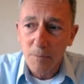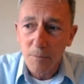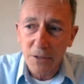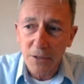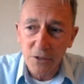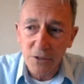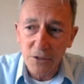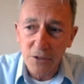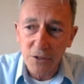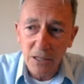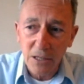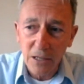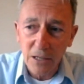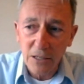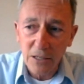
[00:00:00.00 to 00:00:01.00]
because
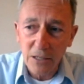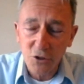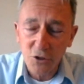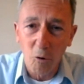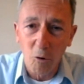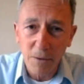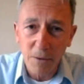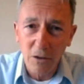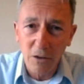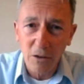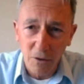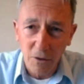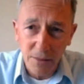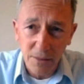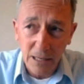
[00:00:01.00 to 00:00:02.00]
it taught me a lot
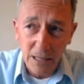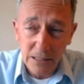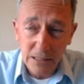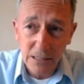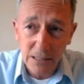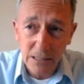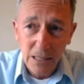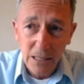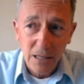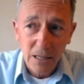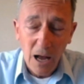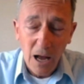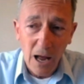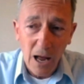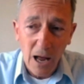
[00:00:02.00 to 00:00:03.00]
of things,
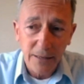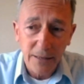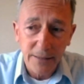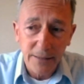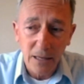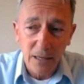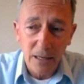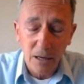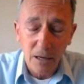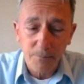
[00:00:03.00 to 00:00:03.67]
and I